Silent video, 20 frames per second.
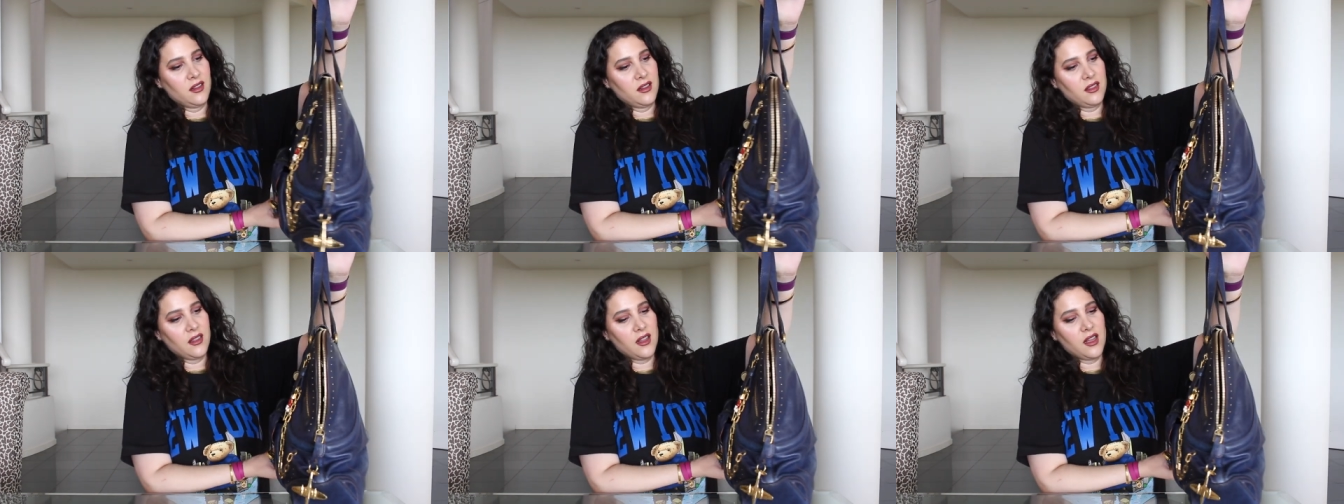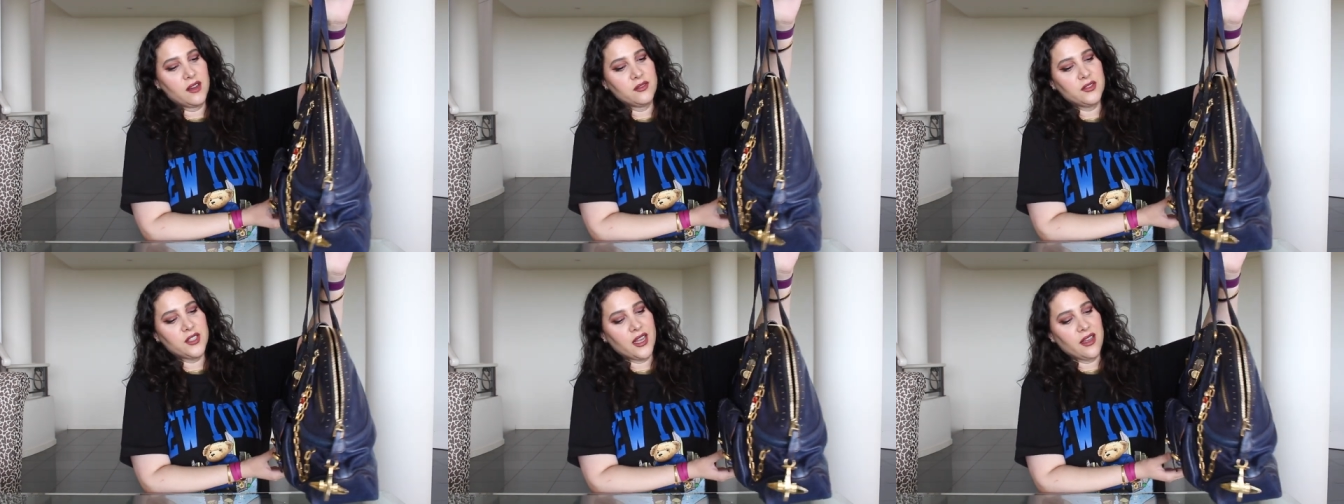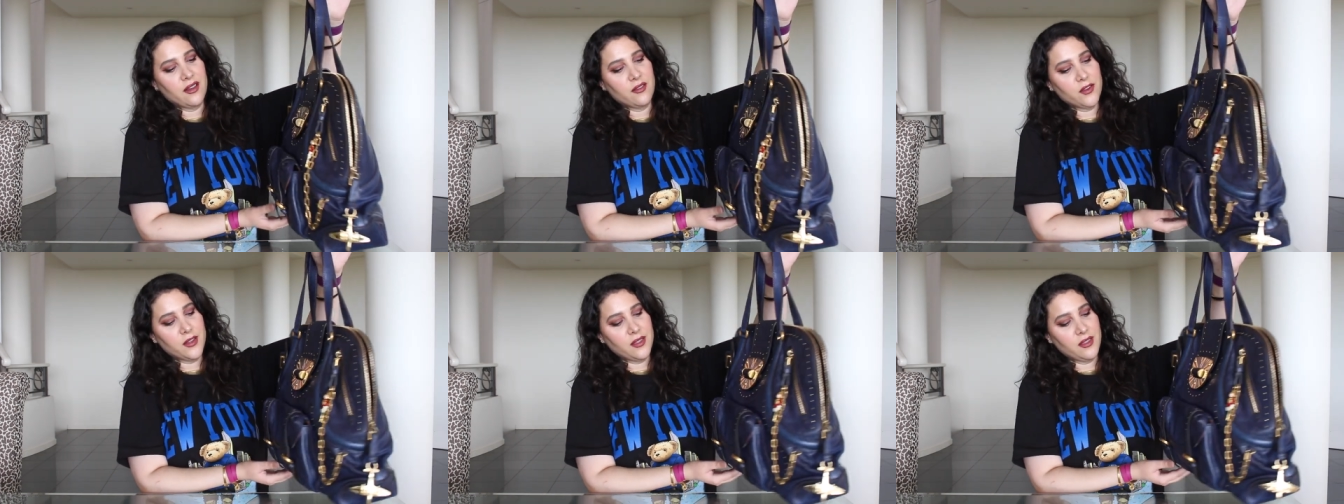loved
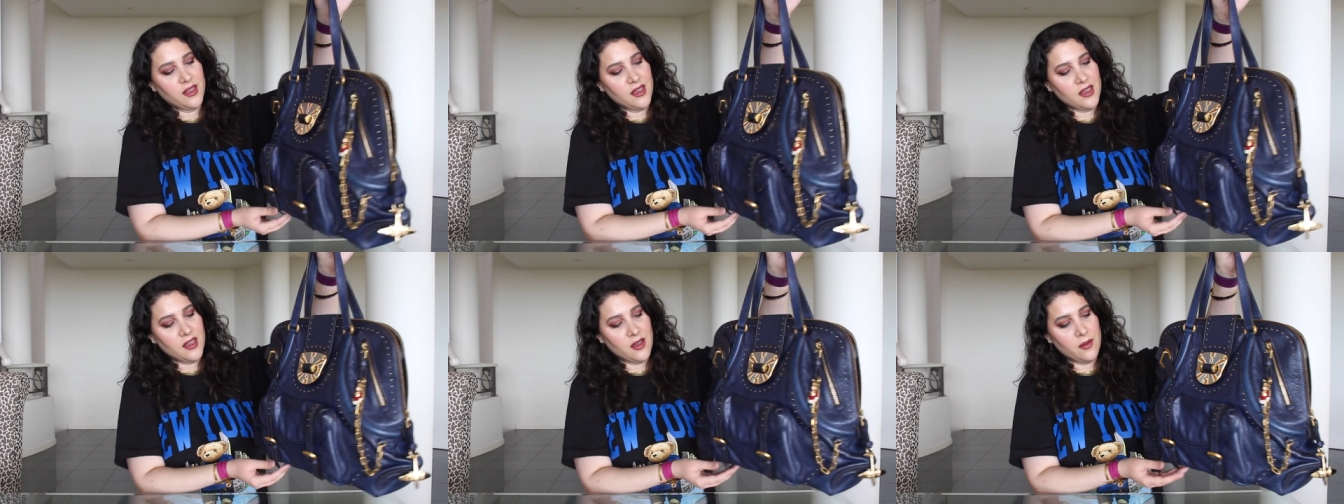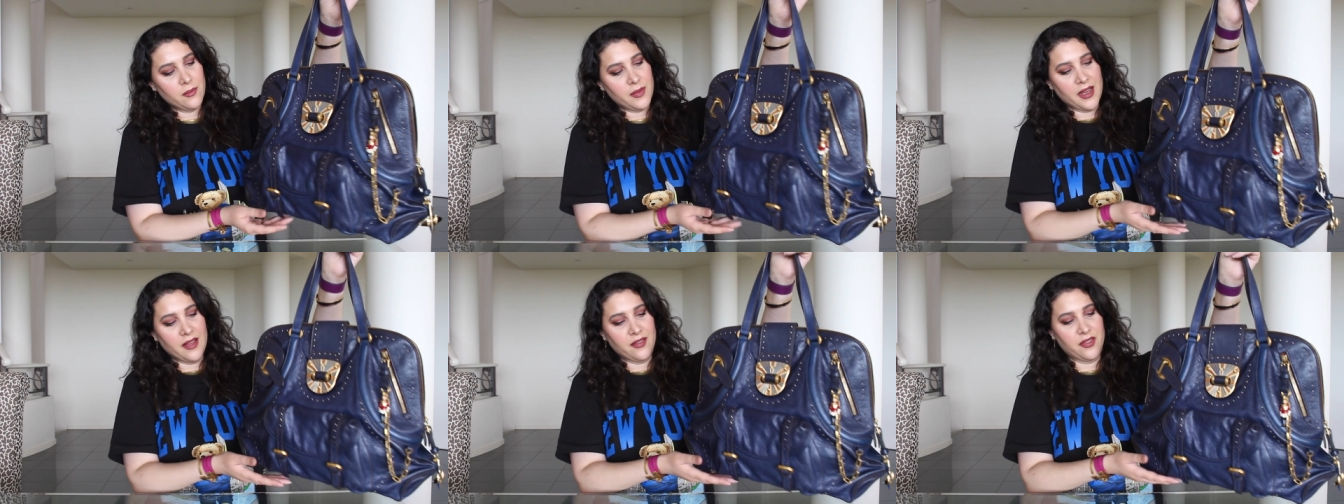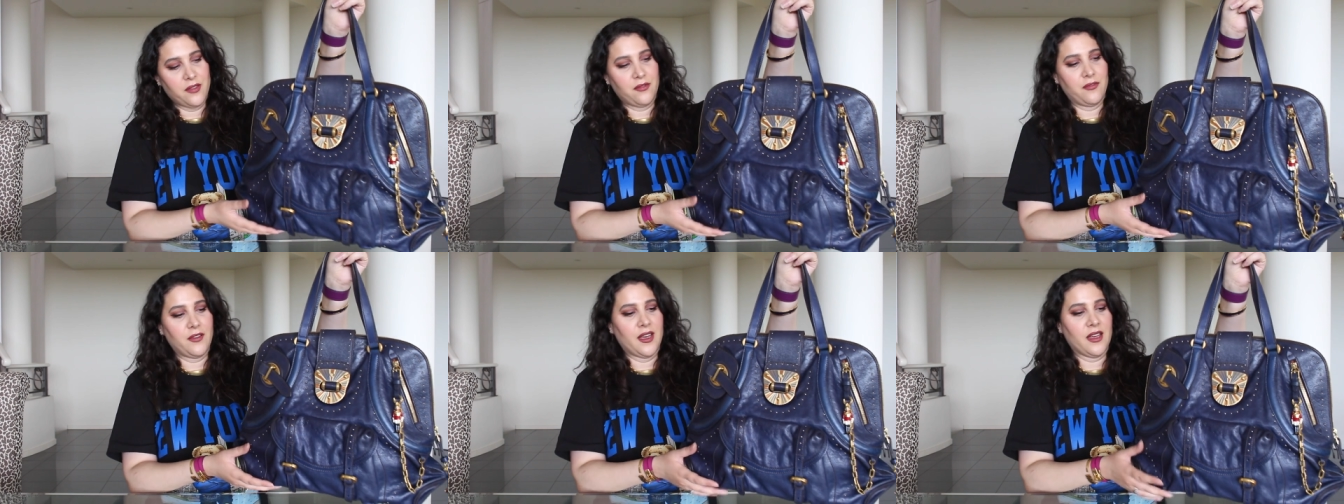everything about
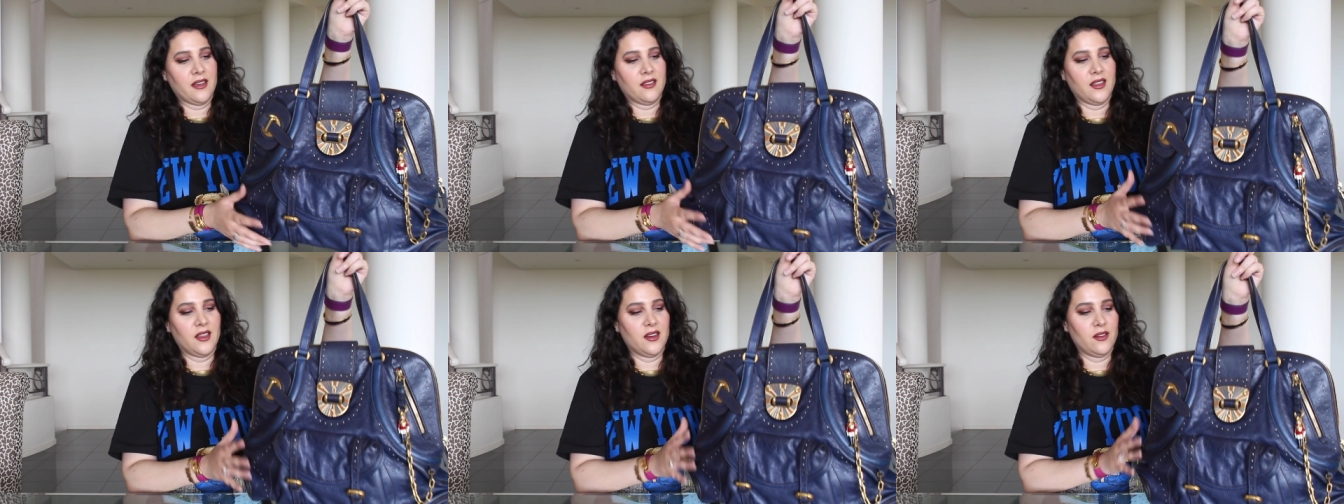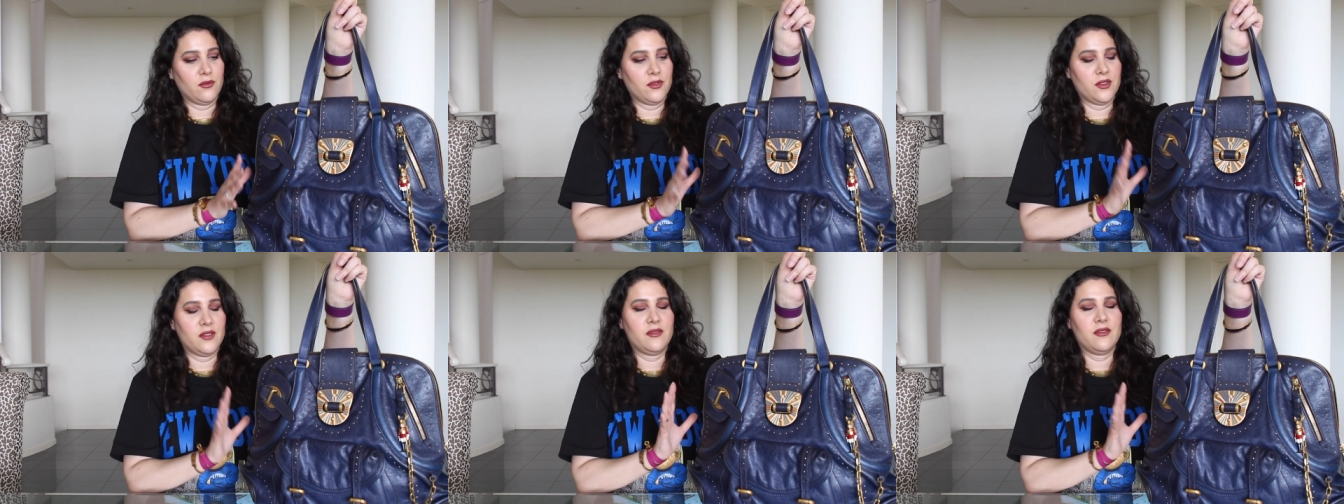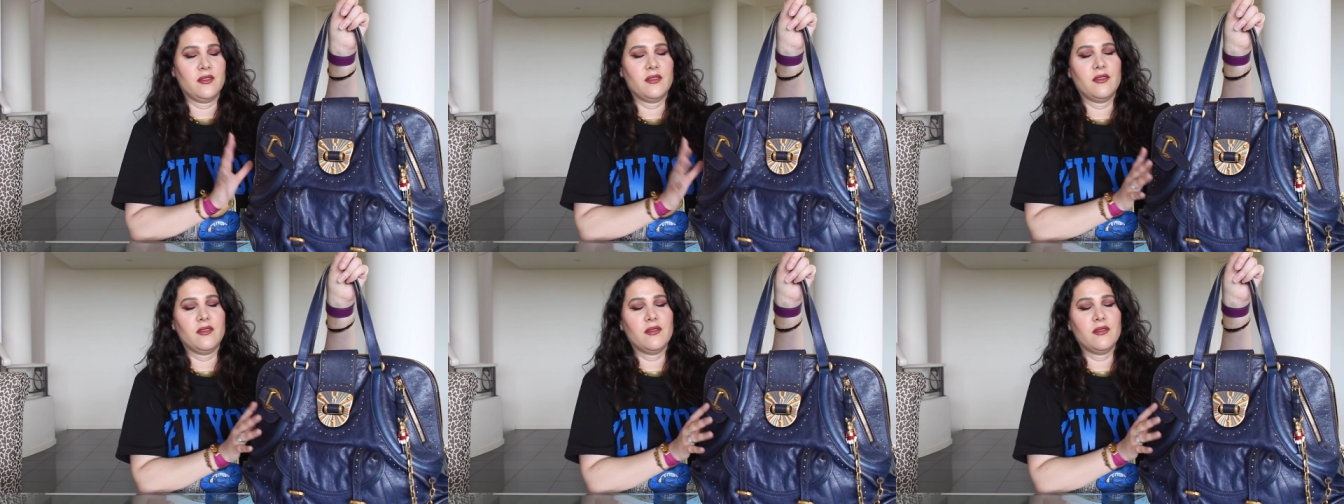the fact that it was